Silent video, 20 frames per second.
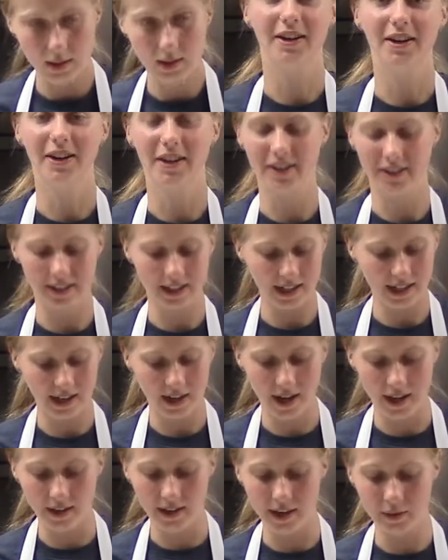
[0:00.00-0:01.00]

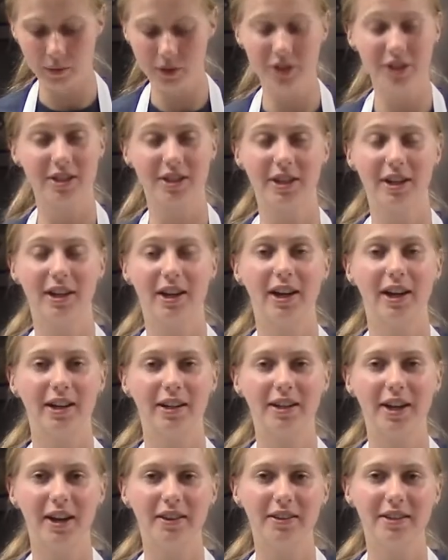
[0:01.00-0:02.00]
Alright, and then we're just going to
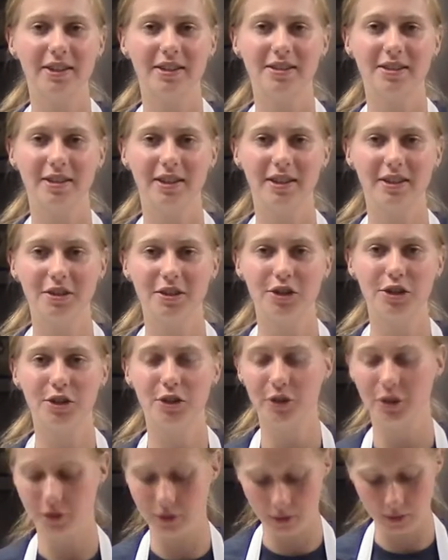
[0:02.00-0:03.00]
cut this
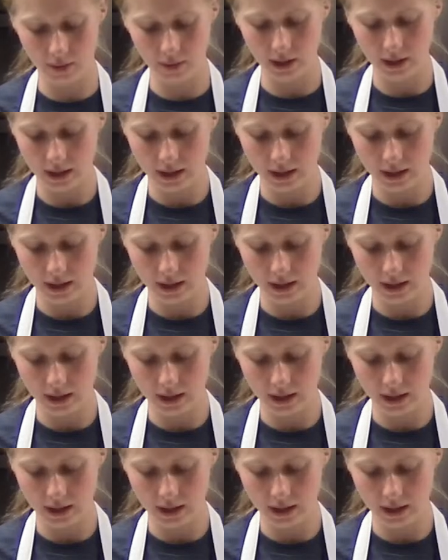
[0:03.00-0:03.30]
into